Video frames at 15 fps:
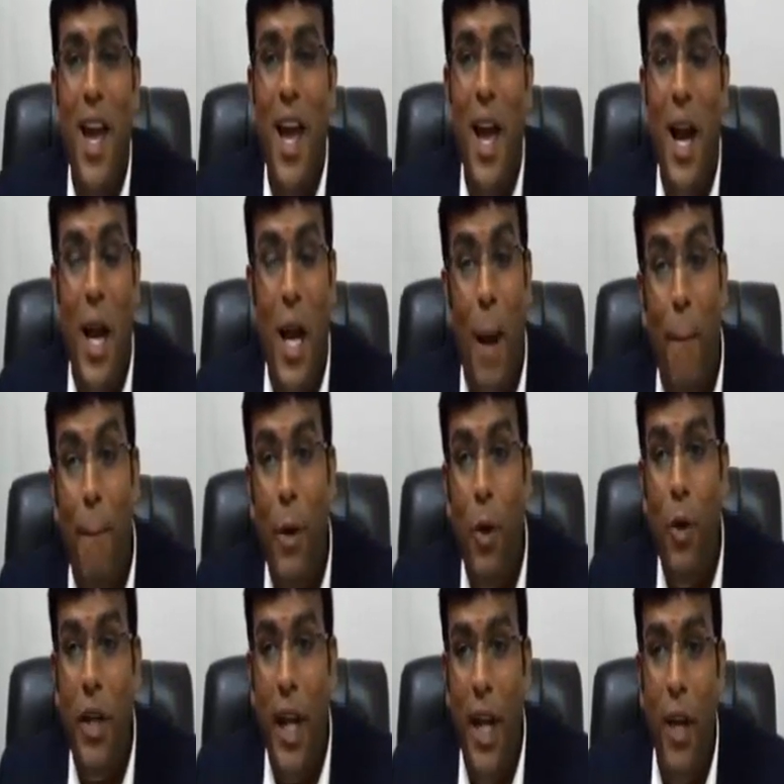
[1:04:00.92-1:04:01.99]

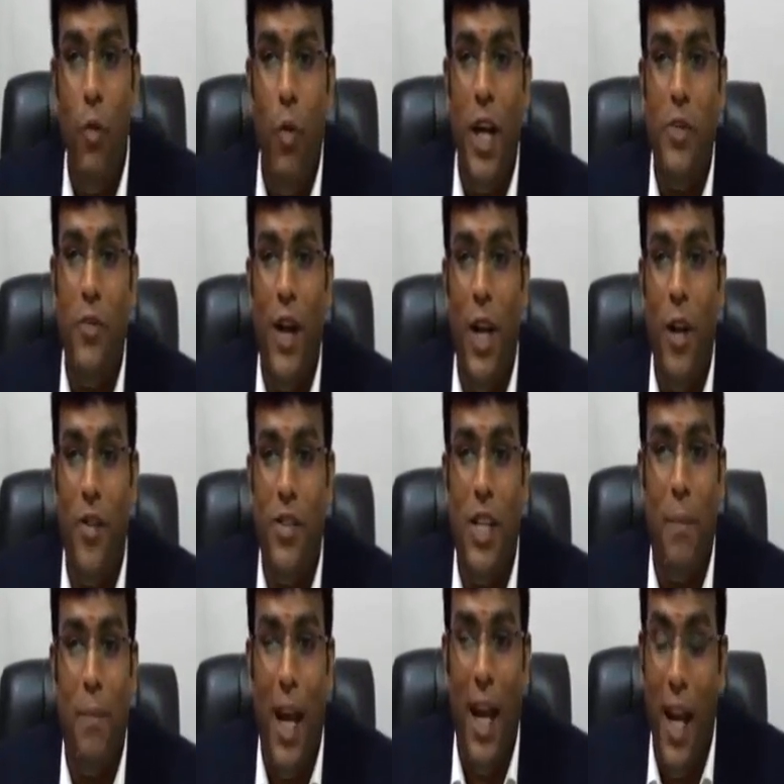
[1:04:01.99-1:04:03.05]
Compute invoice value of
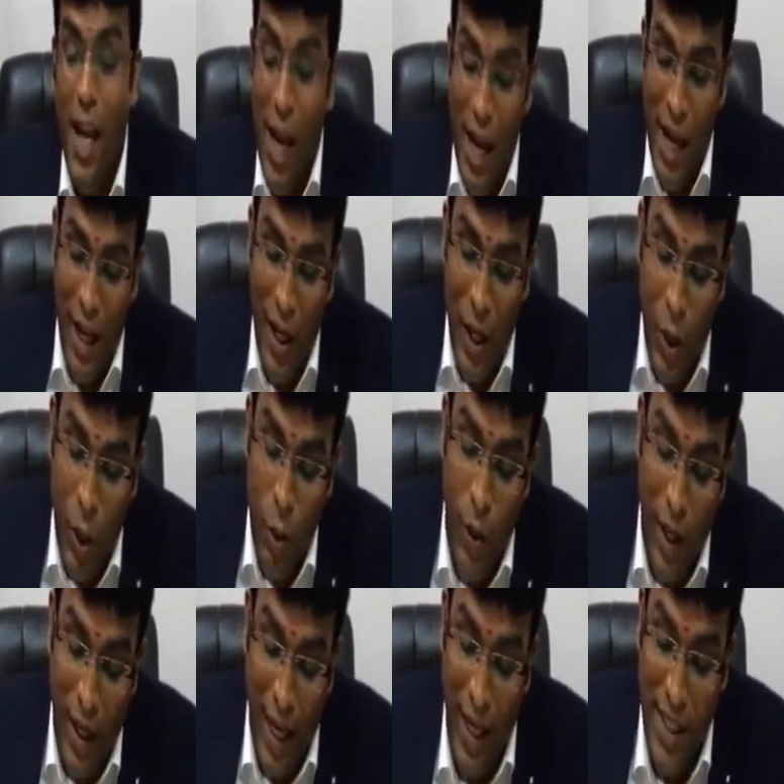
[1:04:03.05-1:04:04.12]
supply
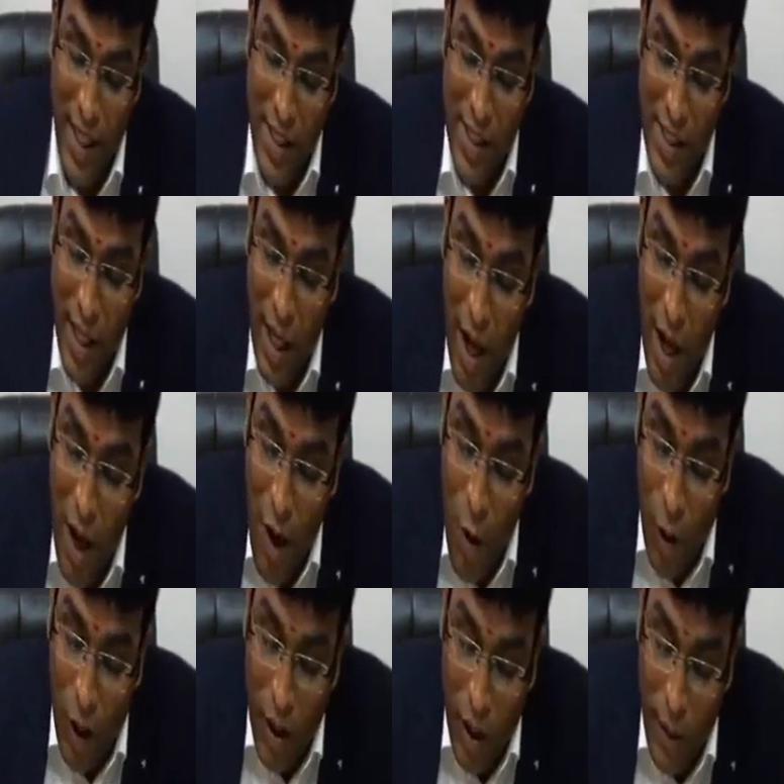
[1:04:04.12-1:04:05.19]
including IGST.
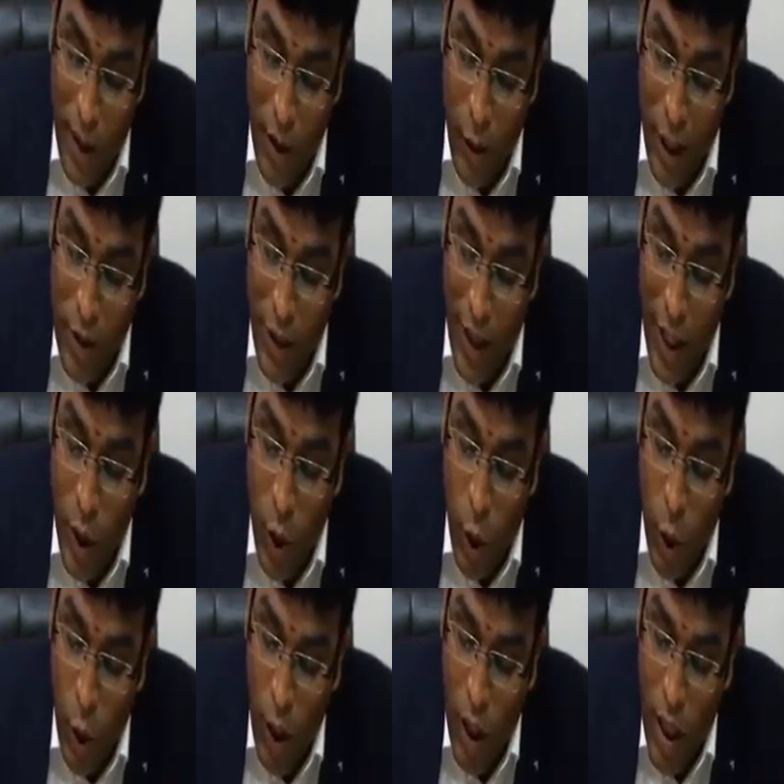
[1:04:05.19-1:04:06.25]
What will be invoice
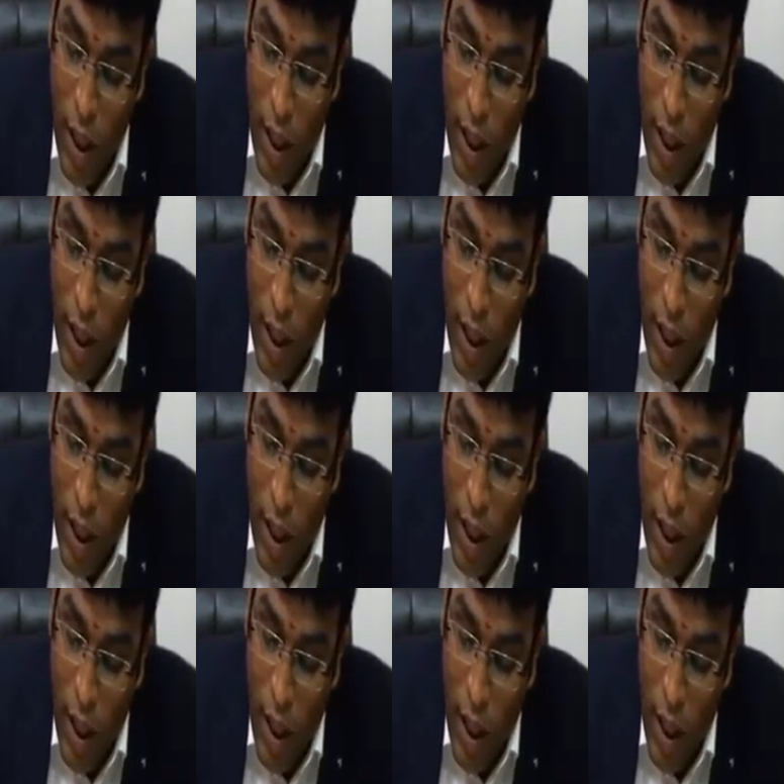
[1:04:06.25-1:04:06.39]
value?